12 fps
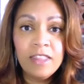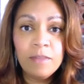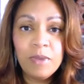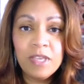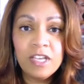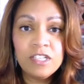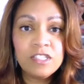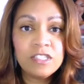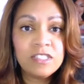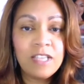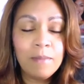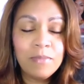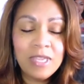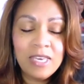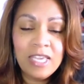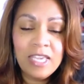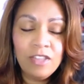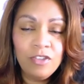because something
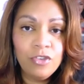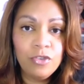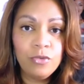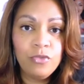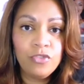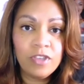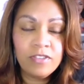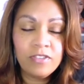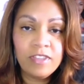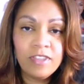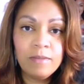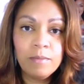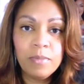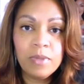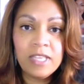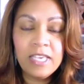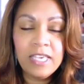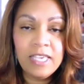in you just didn't
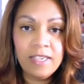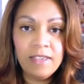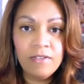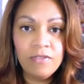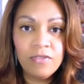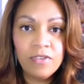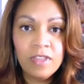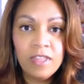believe